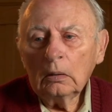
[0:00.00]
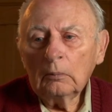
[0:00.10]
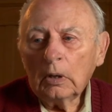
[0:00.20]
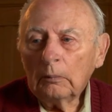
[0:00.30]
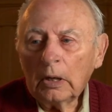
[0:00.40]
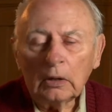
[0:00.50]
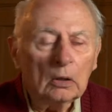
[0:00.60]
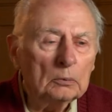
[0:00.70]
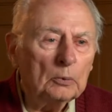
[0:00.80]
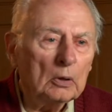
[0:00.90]
But my
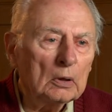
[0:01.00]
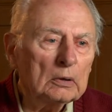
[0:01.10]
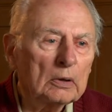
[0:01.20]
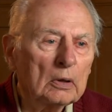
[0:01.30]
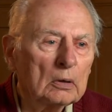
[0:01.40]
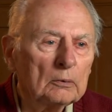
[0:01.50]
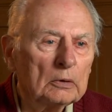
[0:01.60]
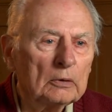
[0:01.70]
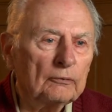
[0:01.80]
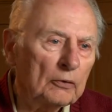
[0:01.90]
hope was that it
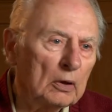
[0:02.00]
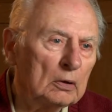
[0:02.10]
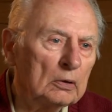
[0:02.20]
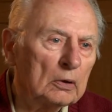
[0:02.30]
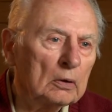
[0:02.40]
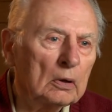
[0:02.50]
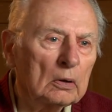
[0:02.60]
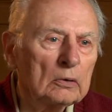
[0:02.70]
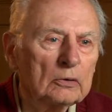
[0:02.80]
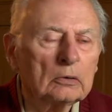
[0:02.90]
was a phase, and
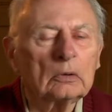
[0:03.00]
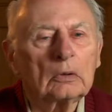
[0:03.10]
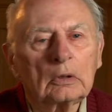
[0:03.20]
that sooner or